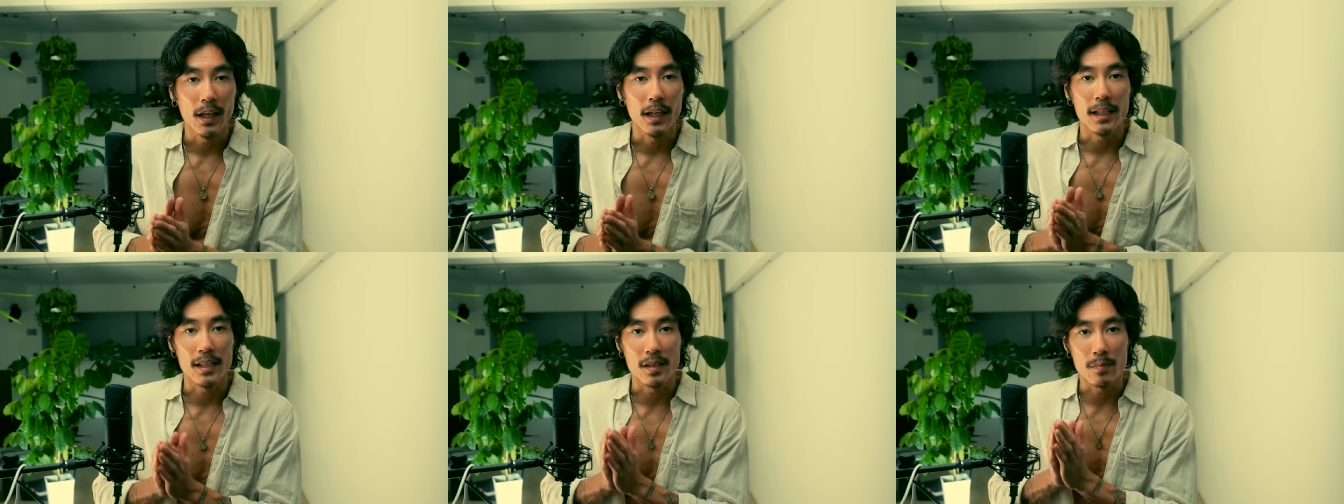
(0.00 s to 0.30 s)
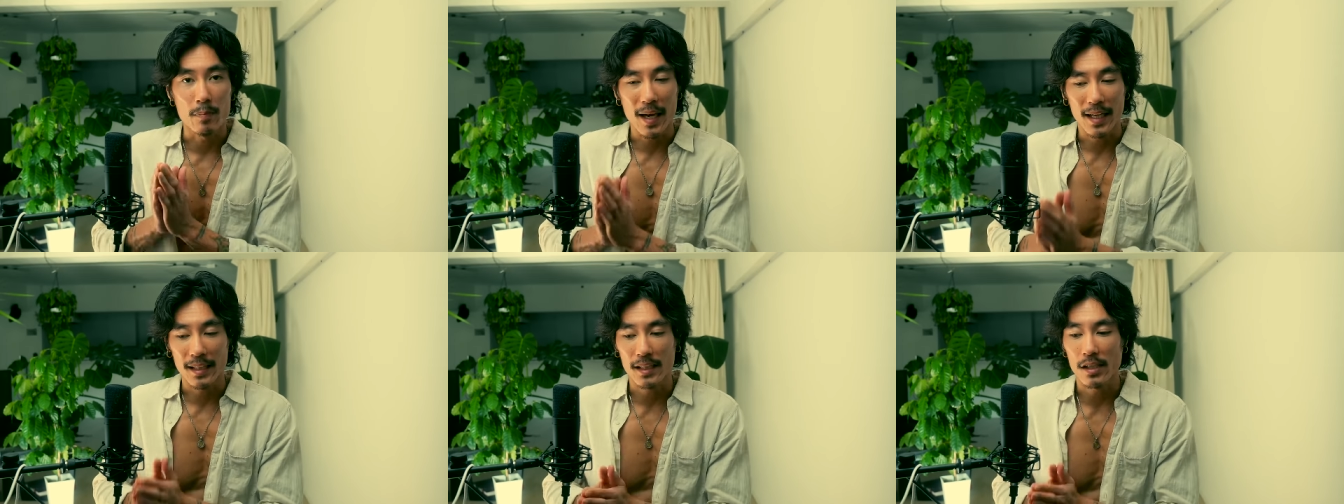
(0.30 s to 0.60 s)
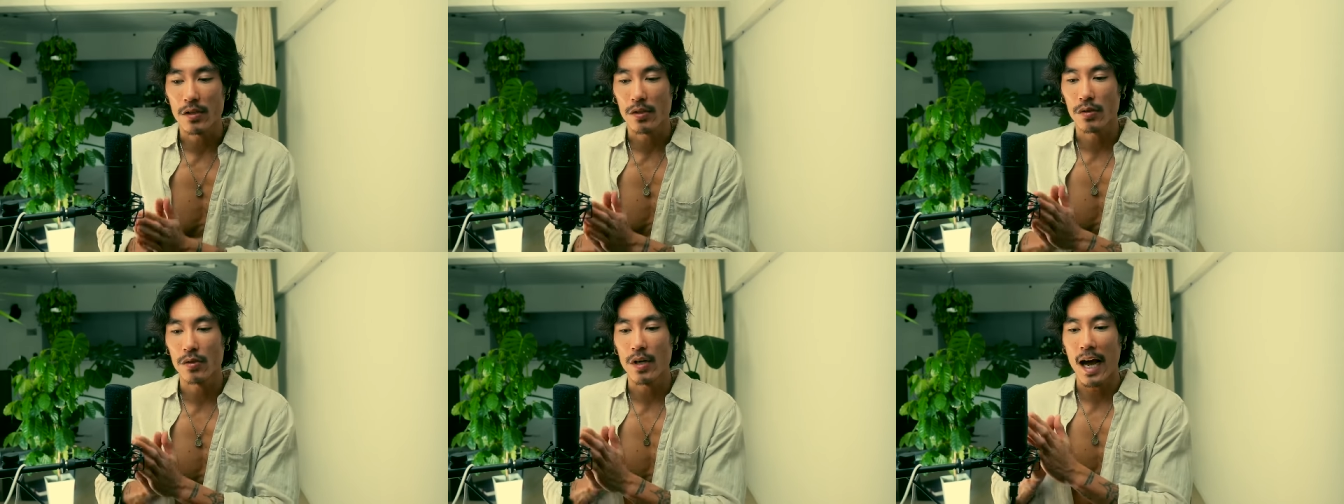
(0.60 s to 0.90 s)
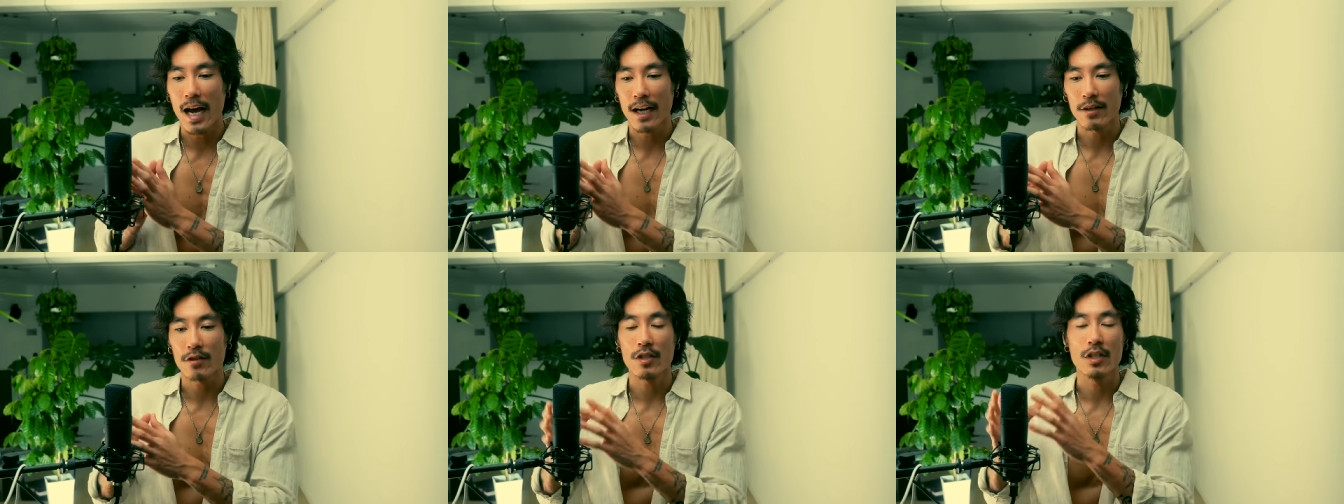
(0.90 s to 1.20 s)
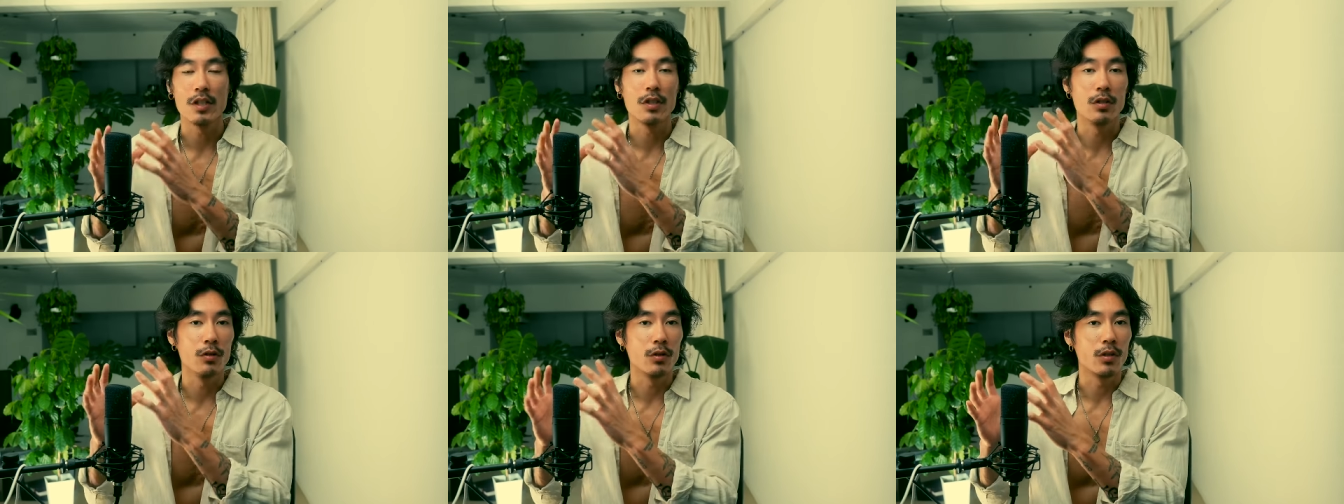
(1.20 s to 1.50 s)
it's better to
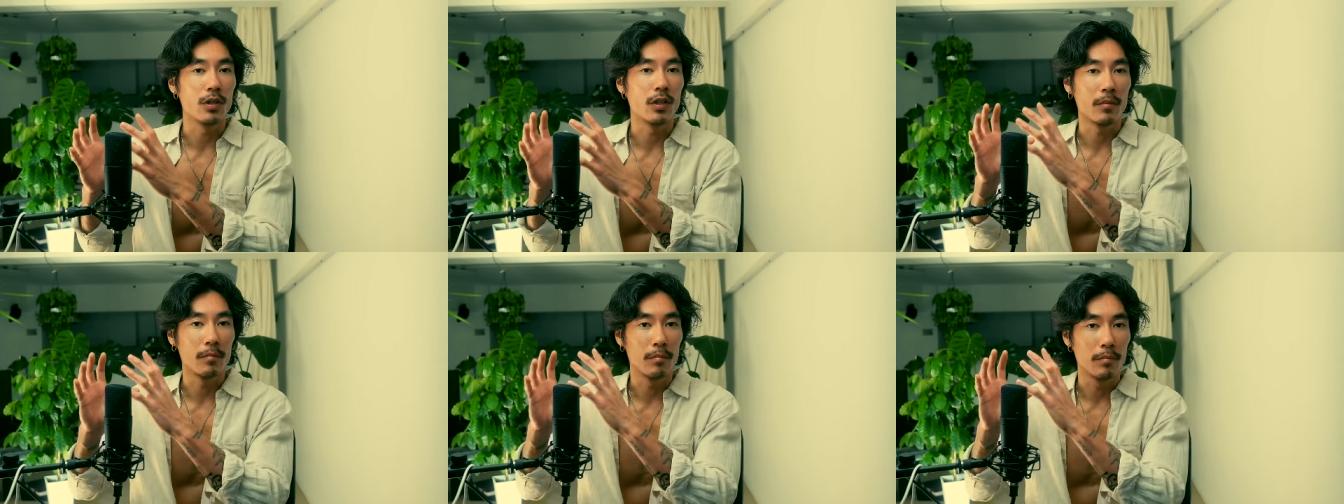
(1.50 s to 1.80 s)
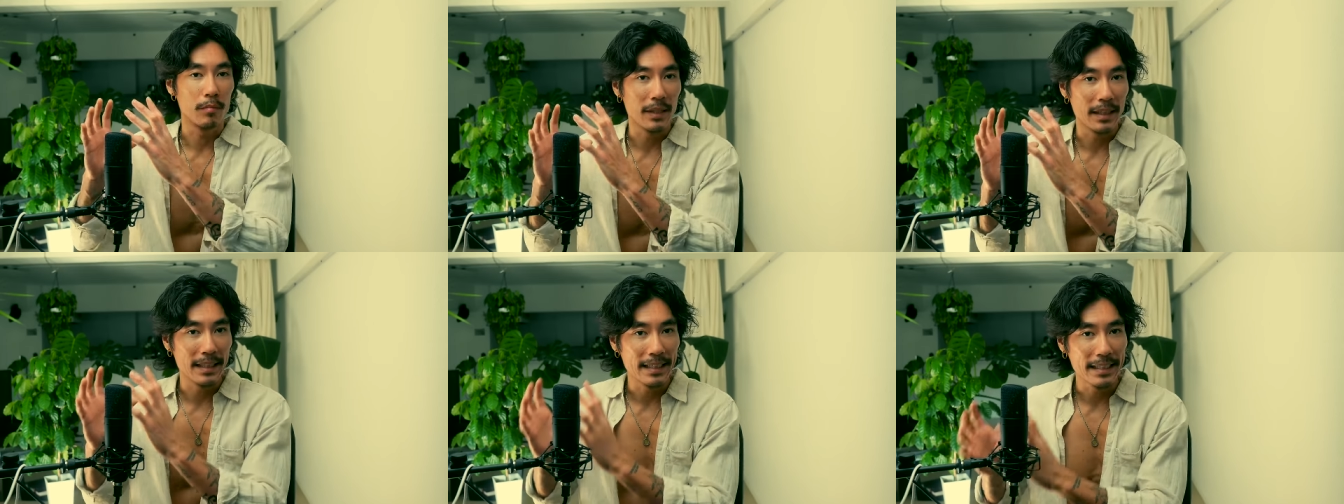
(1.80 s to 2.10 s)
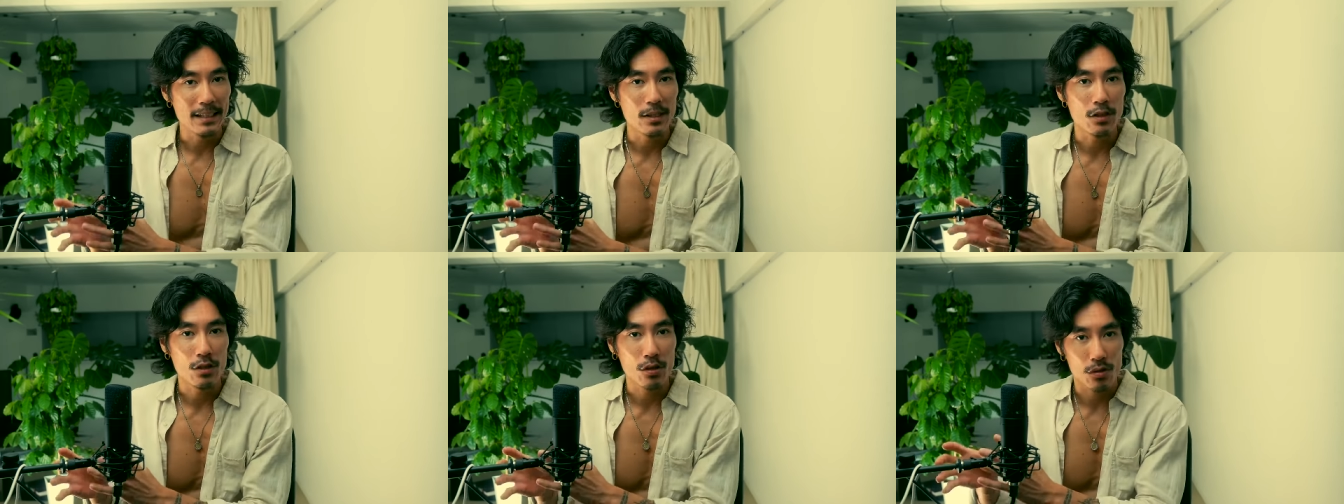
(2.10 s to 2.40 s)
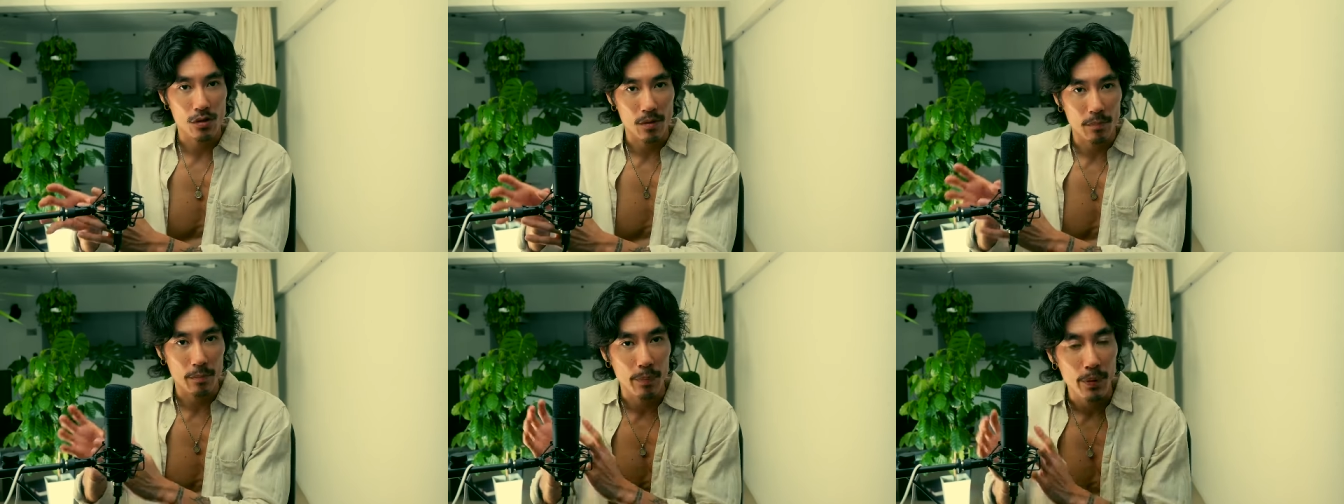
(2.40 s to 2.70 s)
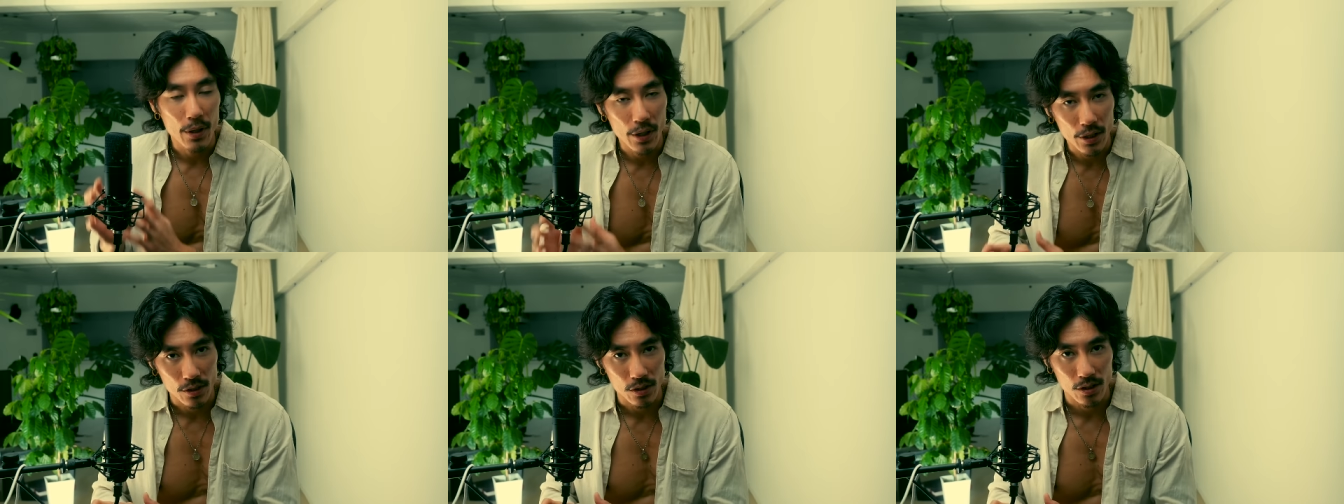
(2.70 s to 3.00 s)
actually look into the
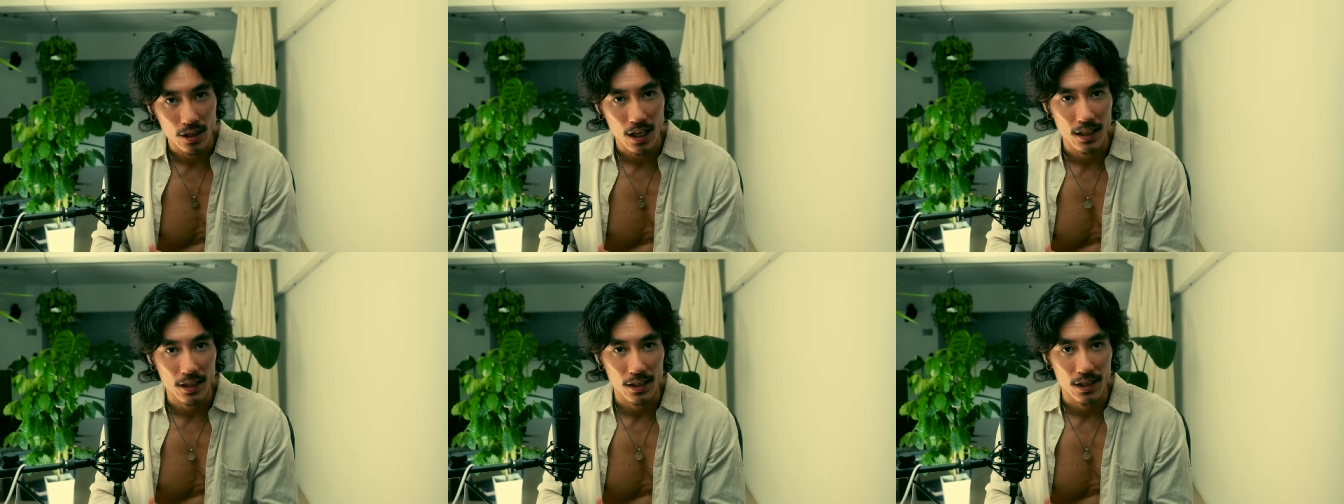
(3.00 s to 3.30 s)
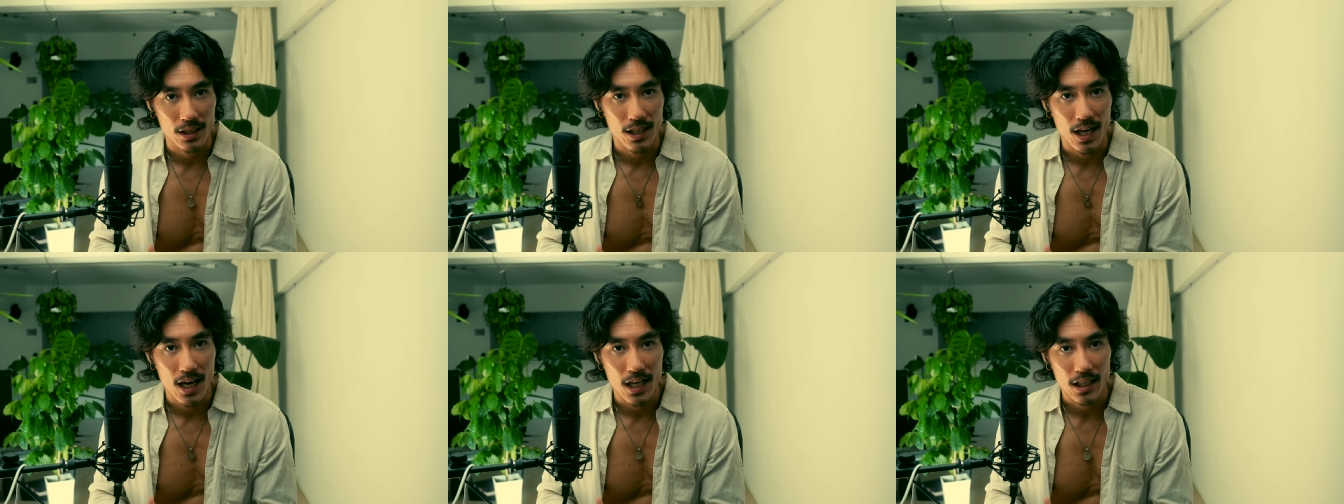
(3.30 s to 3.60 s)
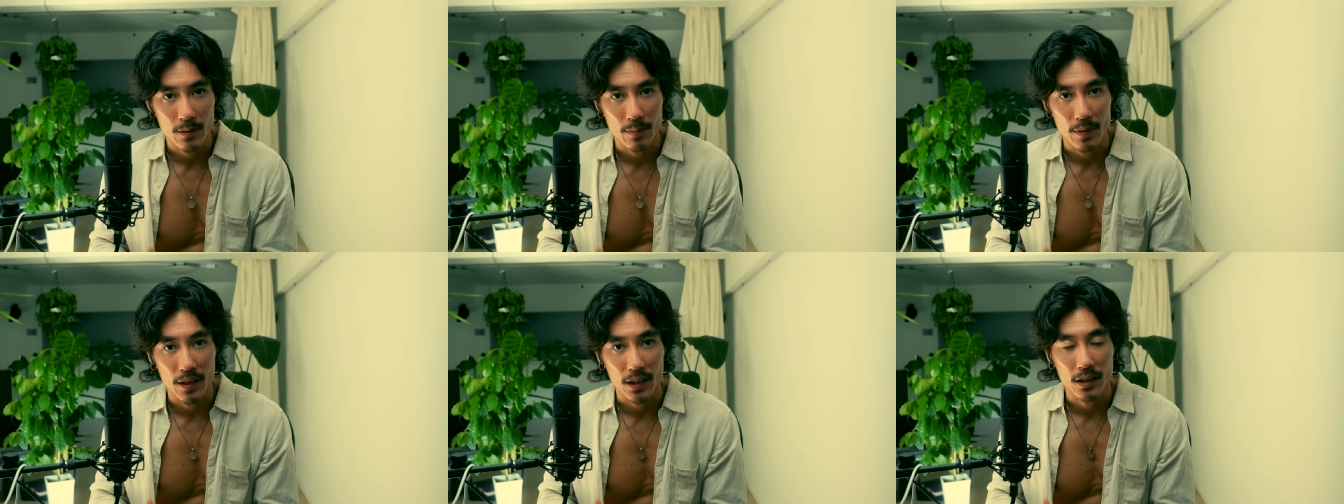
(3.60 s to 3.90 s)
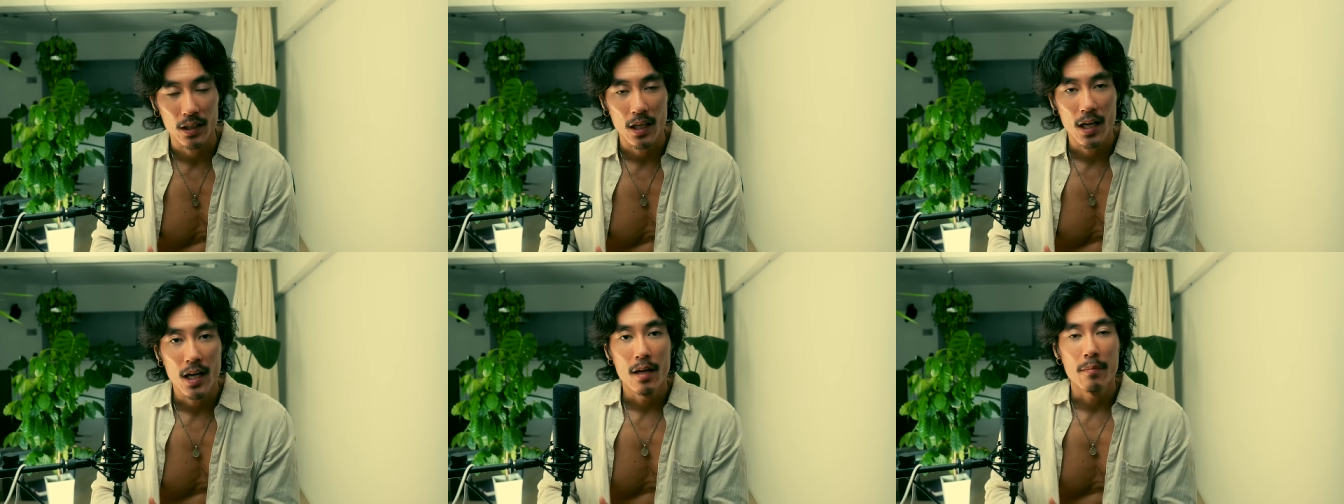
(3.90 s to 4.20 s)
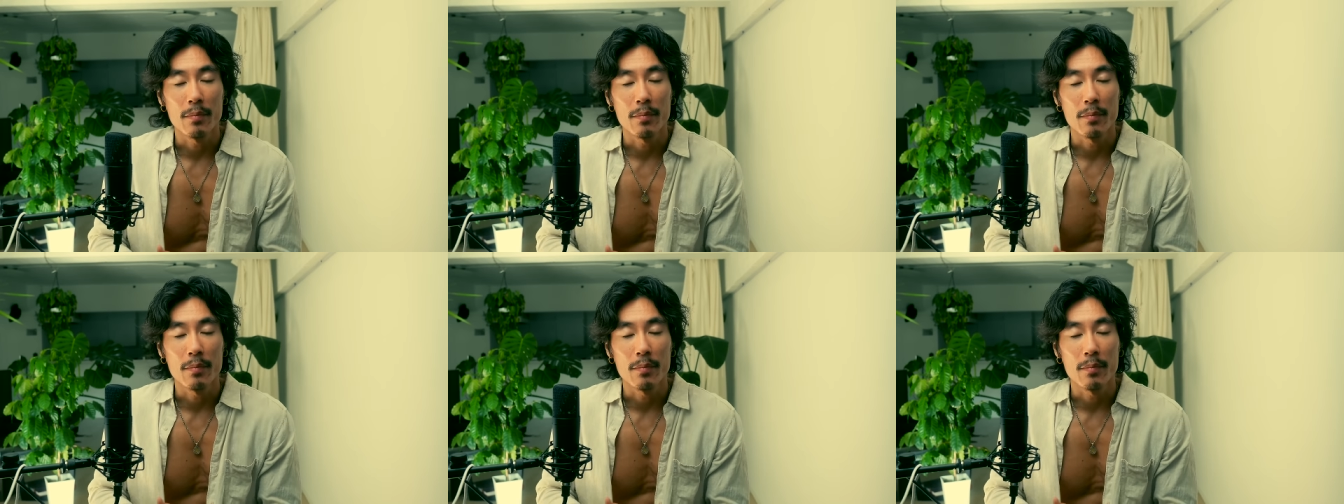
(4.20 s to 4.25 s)
personality aspect